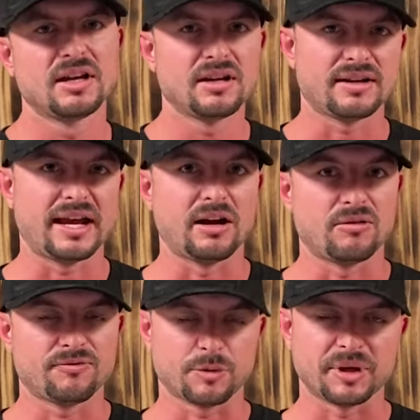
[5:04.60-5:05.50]
now
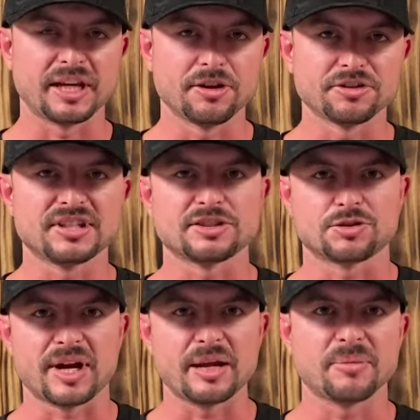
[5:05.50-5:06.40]
for beginners that's
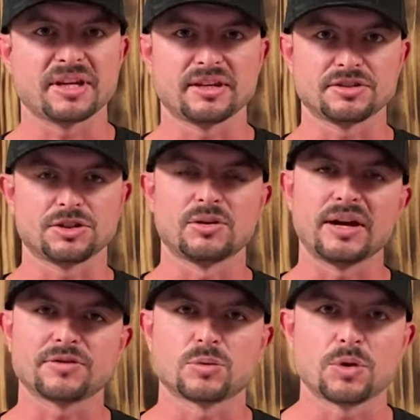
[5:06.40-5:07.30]
great because you don't
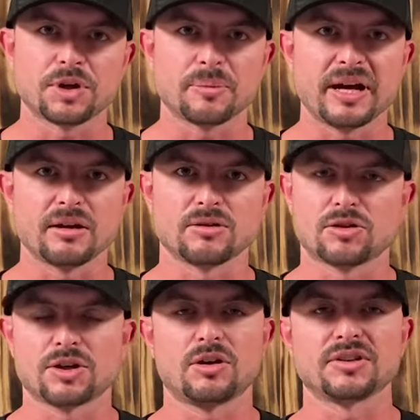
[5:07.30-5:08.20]
have to worry about
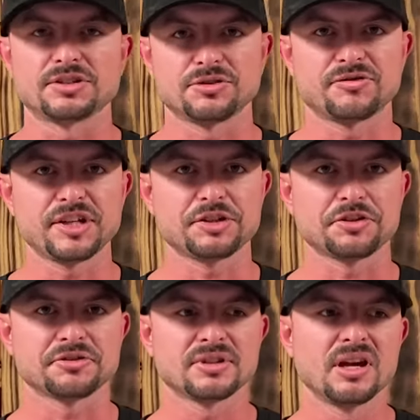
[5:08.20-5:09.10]
learning all these new
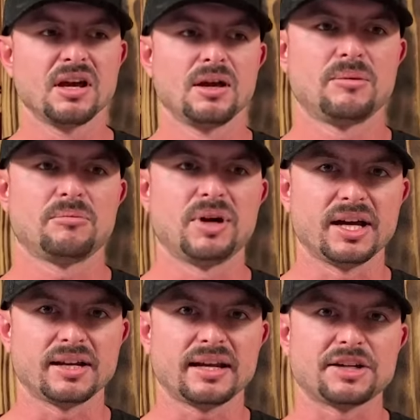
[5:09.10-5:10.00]
features
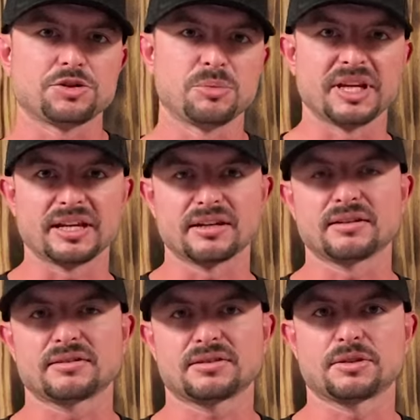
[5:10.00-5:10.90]
but as you begin
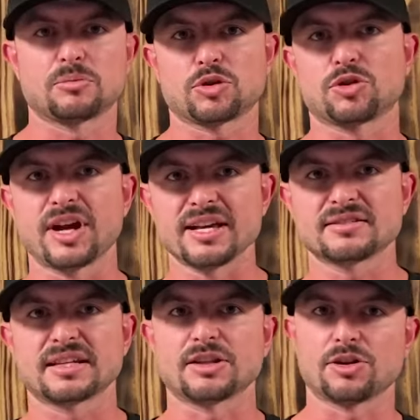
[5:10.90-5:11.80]
to progress
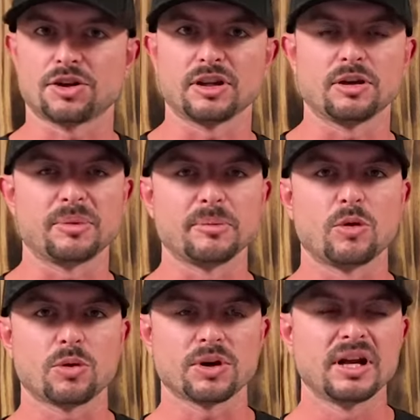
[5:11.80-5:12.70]
and learn a little bit
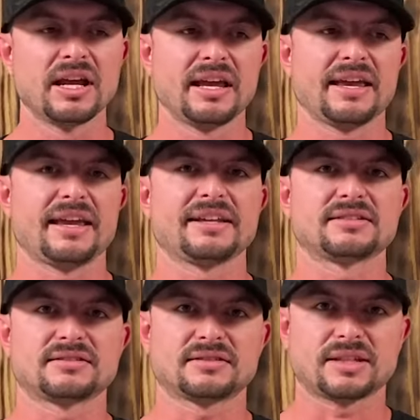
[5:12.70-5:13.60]
more it
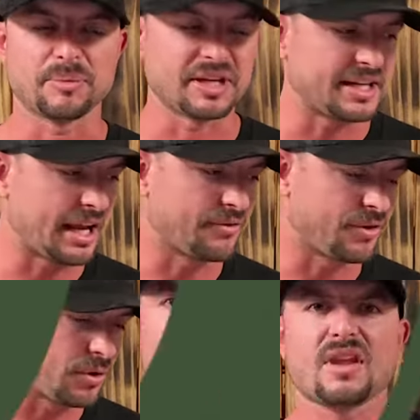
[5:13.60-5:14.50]
can be a
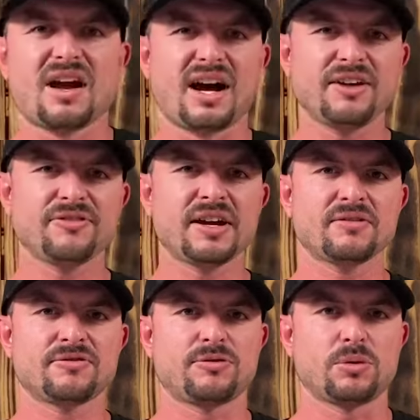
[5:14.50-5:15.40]
downfall i found
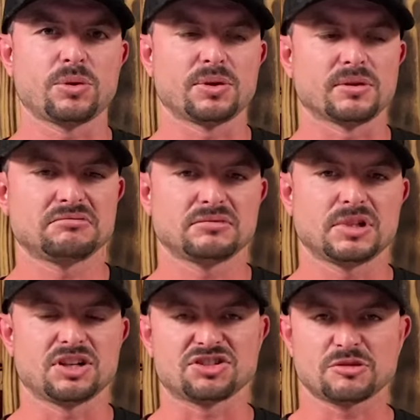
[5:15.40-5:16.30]
for
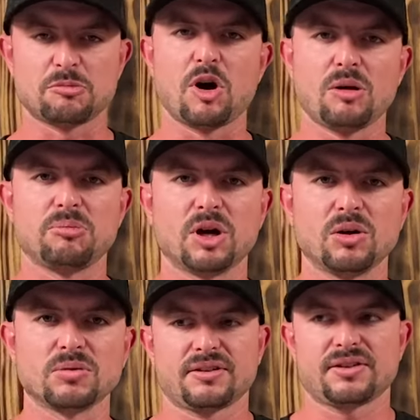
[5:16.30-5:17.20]
a small
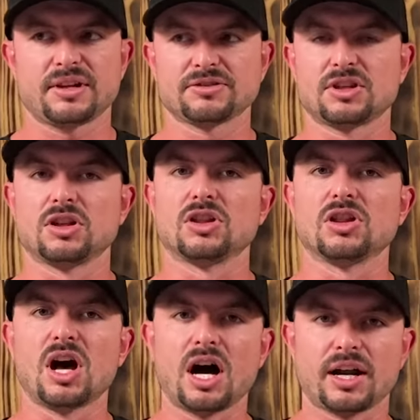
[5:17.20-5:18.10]
boat there's a
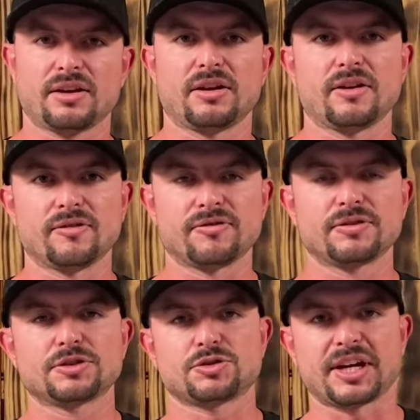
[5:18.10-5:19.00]
lot of
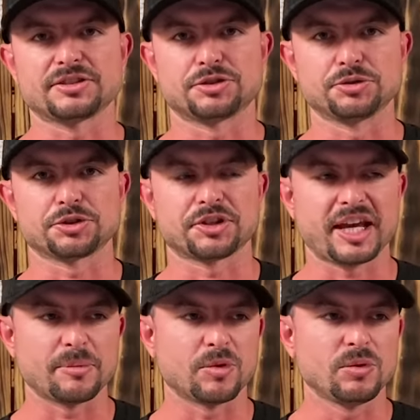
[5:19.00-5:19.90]
transducer
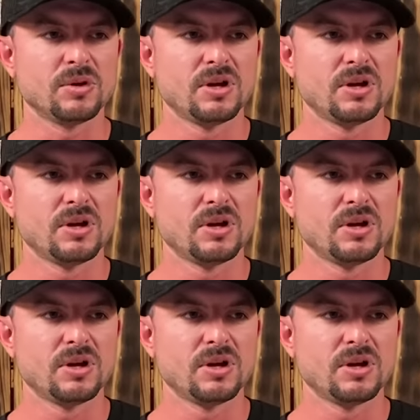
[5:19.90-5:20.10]
cable